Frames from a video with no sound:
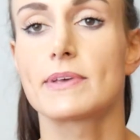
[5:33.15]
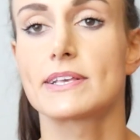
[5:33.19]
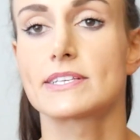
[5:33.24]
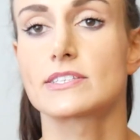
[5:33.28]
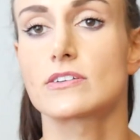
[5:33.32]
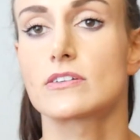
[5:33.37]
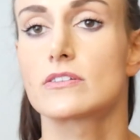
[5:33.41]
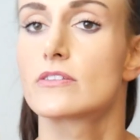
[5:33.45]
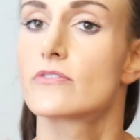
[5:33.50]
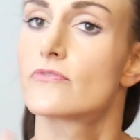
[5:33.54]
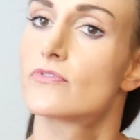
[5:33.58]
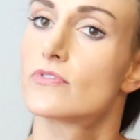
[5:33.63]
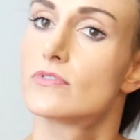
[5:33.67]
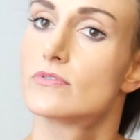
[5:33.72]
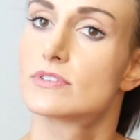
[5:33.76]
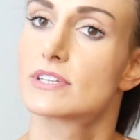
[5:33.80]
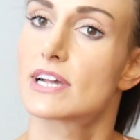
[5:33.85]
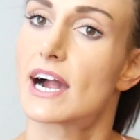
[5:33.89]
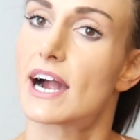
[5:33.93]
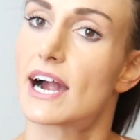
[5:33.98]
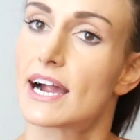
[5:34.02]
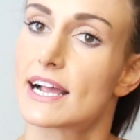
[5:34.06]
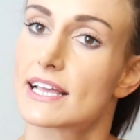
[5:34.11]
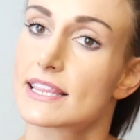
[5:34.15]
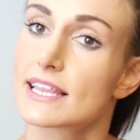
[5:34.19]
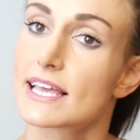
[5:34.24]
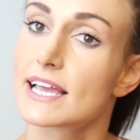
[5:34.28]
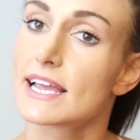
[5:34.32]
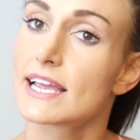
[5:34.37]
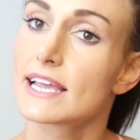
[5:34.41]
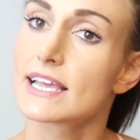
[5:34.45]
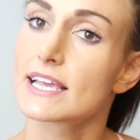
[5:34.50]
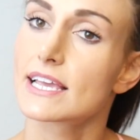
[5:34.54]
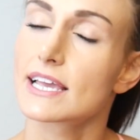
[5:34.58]
based on the foods I
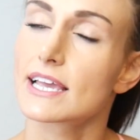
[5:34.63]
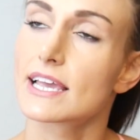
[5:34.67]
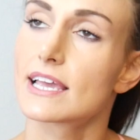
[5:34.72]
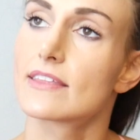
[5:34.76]
like,